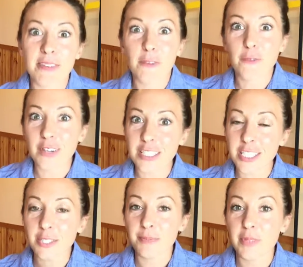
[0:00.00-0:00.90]
So
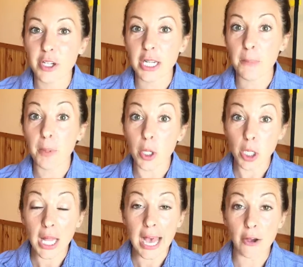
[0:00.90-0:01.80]
first, you're gonna
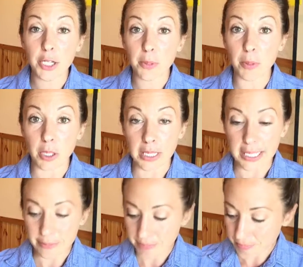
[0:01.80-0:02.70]
pull out your
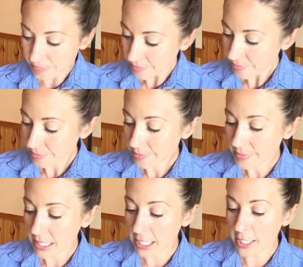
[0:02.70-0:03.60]
booklet.
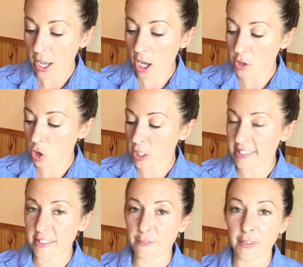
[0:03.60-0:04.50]

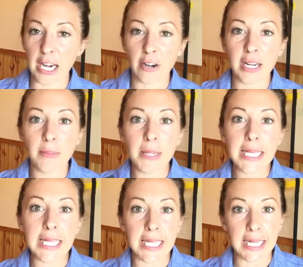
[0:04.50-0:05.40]
Towards the very
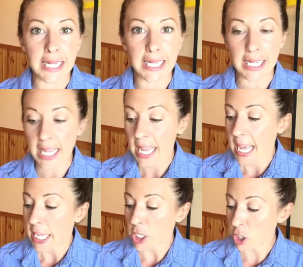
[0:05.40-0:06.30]
beginning,
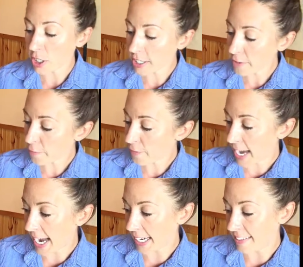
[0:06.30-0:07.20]
you're gonna
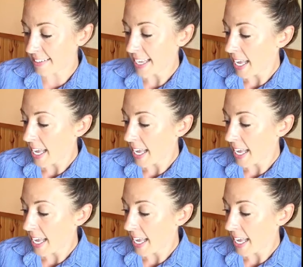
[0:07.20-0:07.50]
find